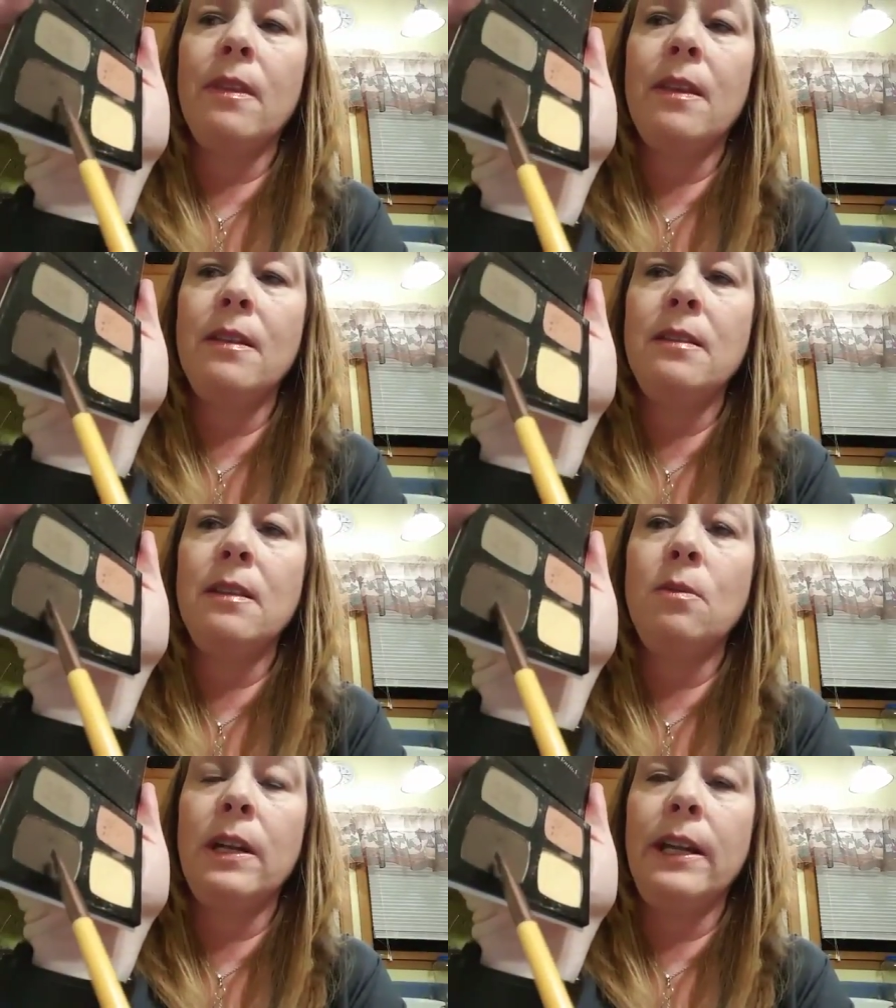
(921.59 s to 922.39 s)
This is
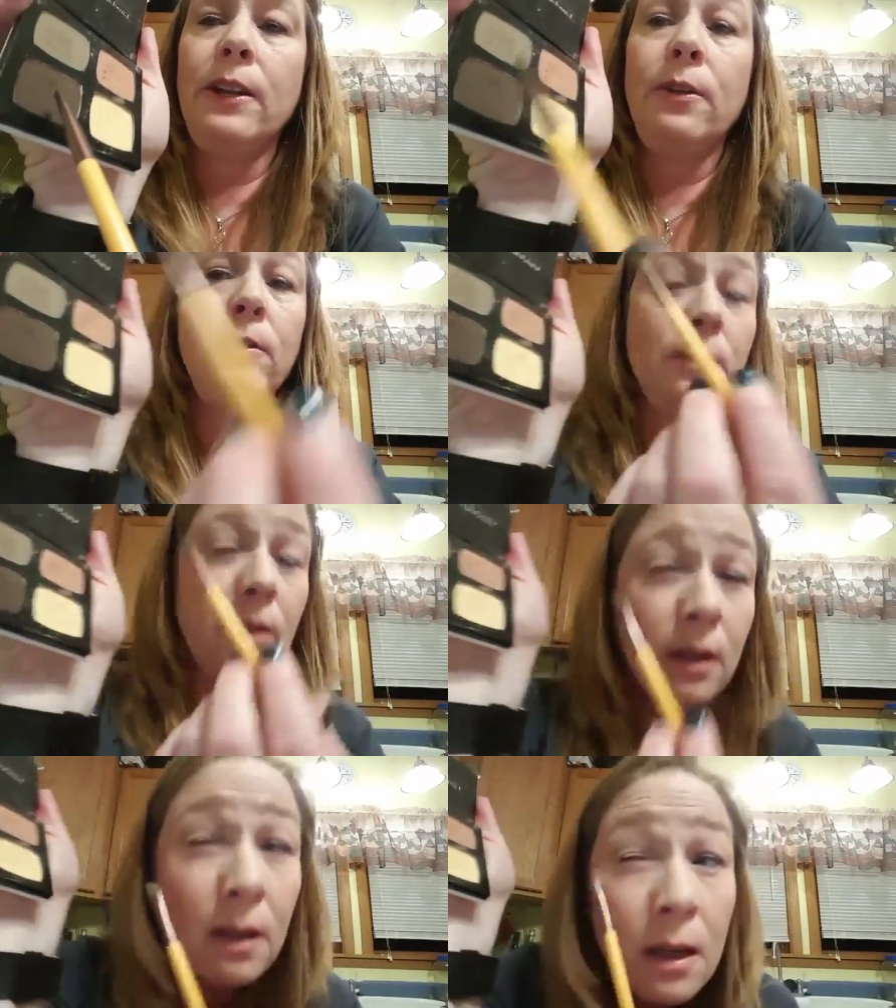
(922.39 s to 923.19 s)
what I used
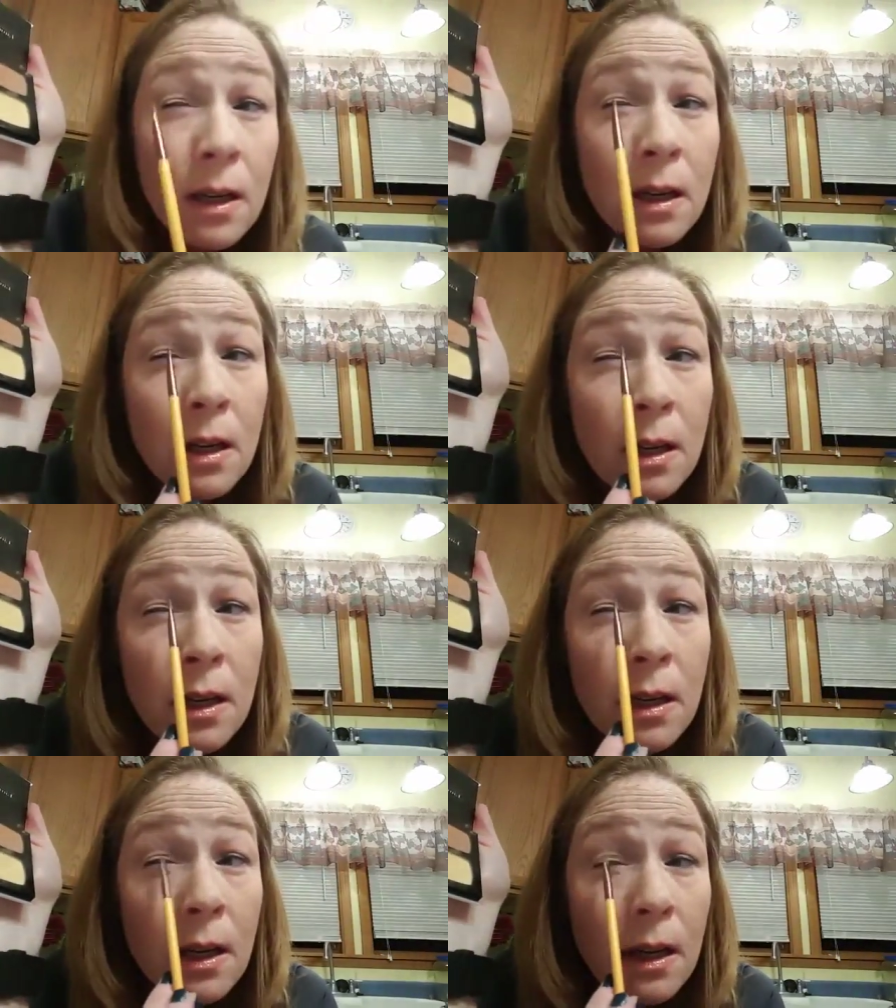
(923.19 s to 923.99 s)

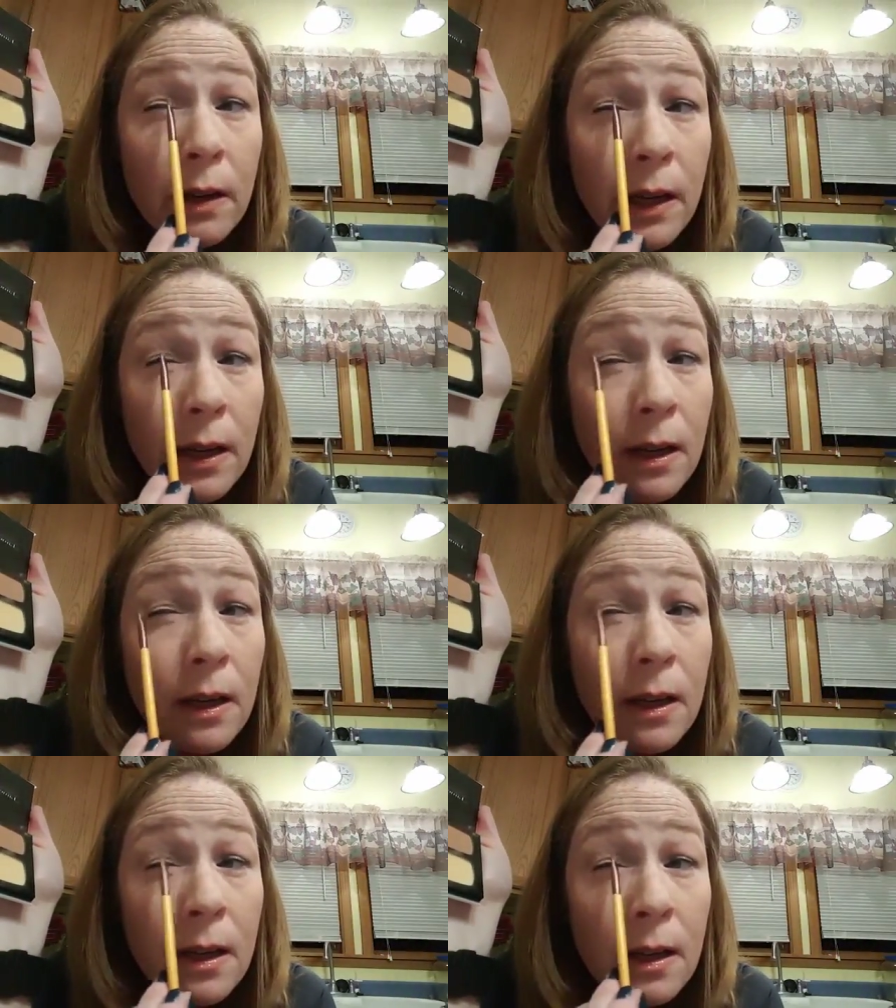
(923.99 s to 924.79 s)
down
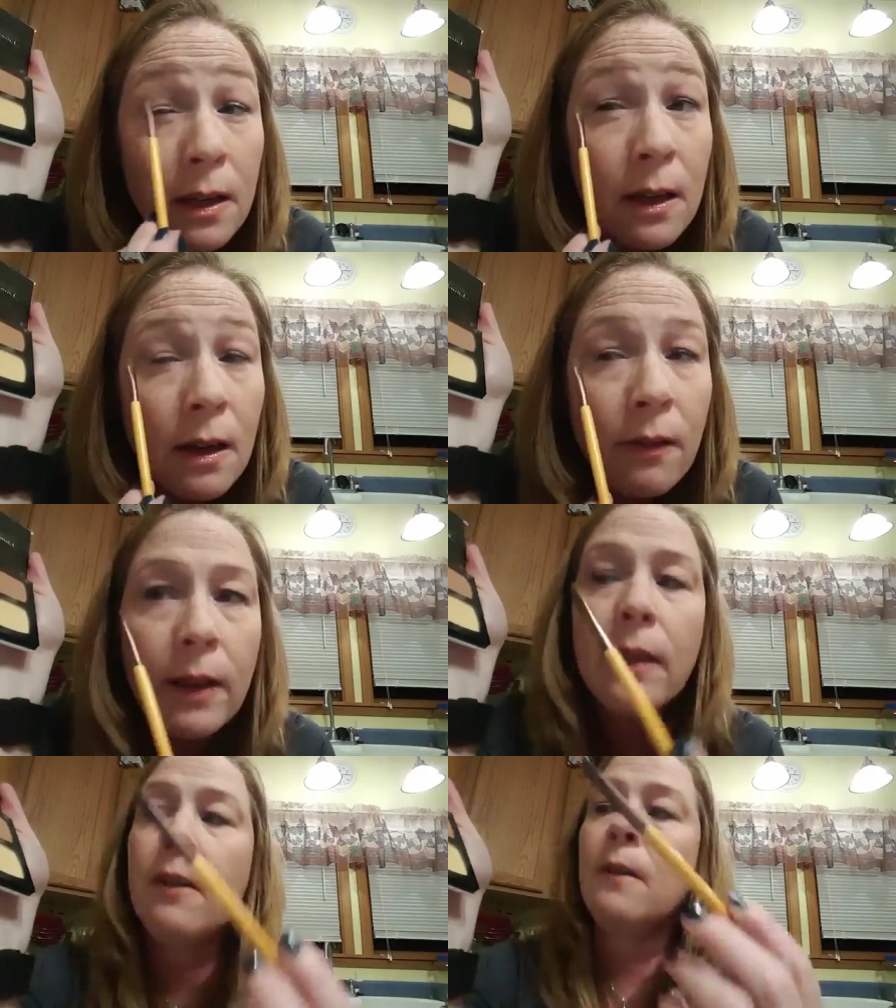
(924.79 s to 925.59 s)
here, right
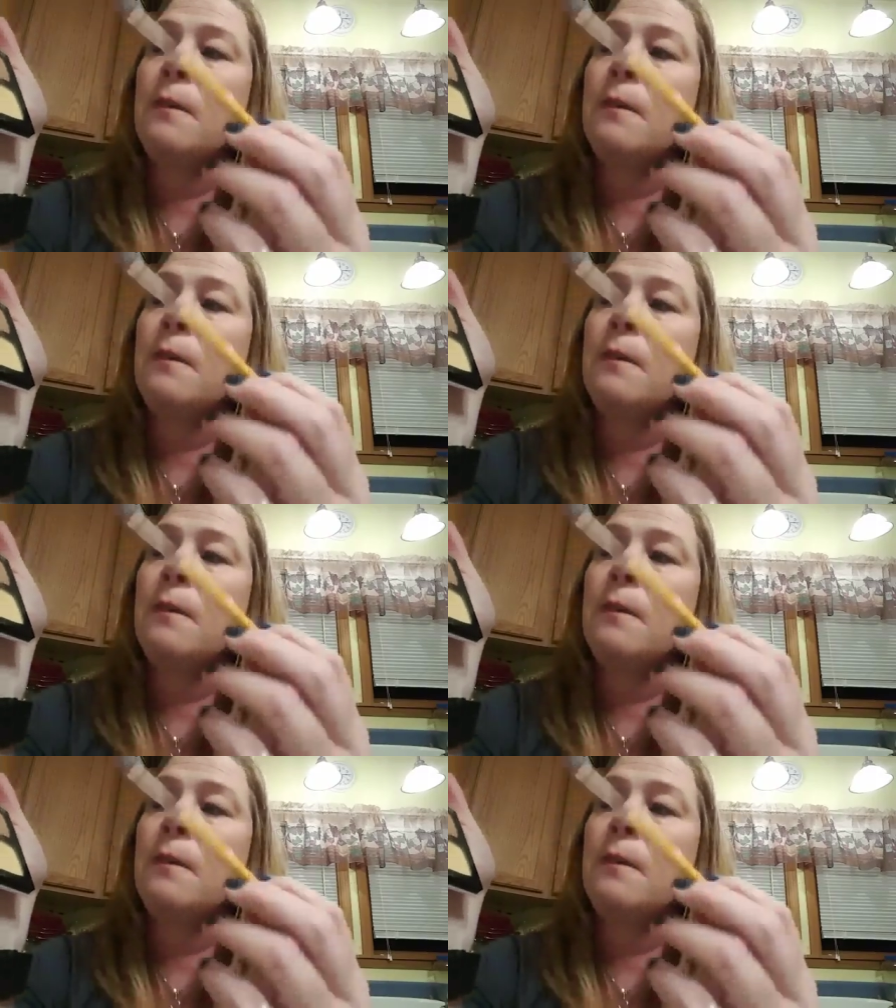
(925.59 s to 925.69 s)
there.